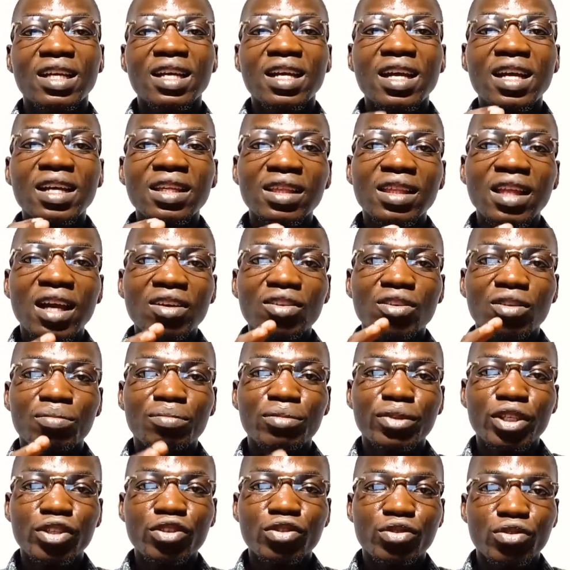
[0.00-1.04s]
Enter your
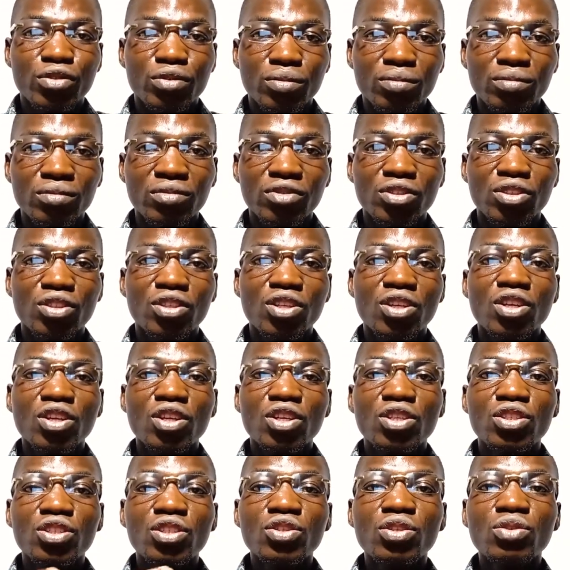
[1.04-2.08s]
bedroom,
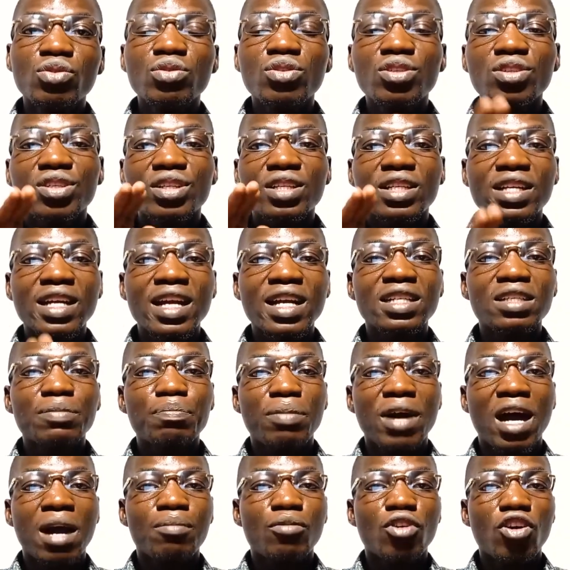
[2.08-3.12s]
use red
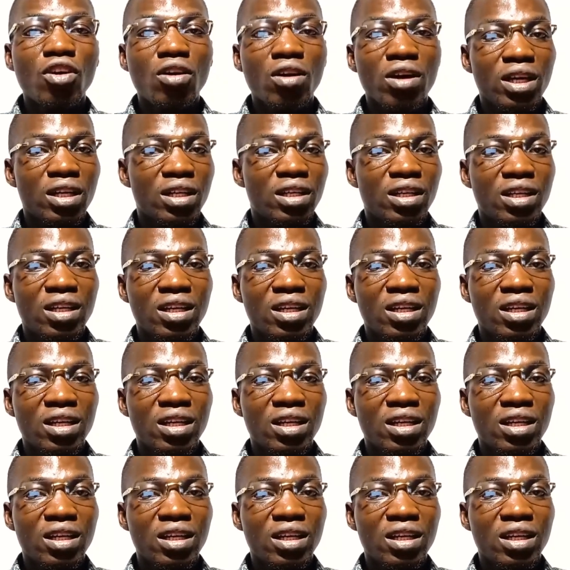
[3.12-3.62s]
palm oil